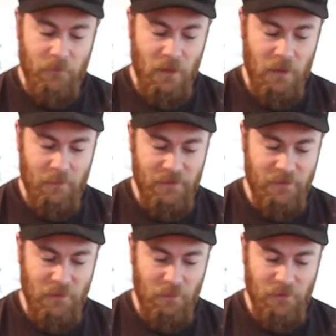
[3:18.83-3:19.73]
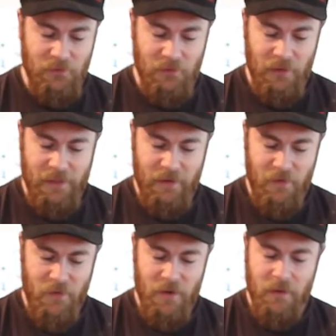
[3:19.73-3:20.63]
Um, it's almost like a
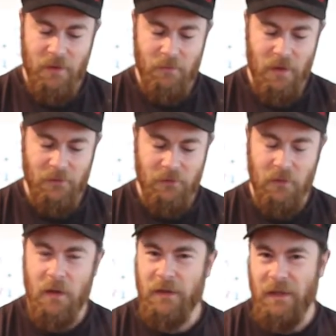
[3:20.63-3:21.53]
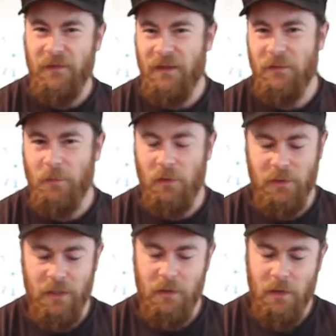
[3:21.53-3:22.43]
thin monster dog that isn't as
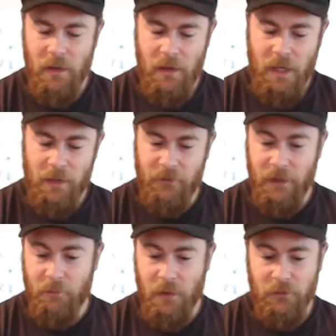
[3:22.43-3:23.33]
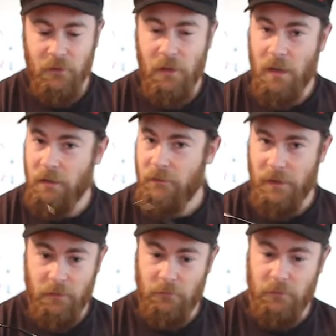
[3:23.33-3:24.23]
bulky, and if you like Monster Dog,
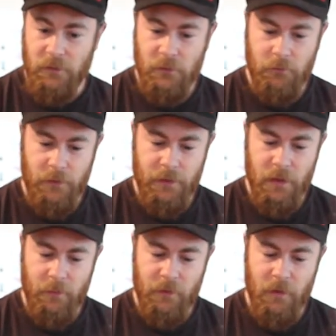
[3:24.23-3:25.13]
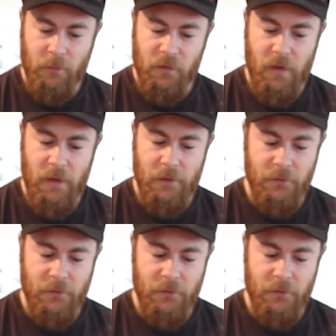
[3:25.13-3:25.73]
then this is really going to be right up your alley.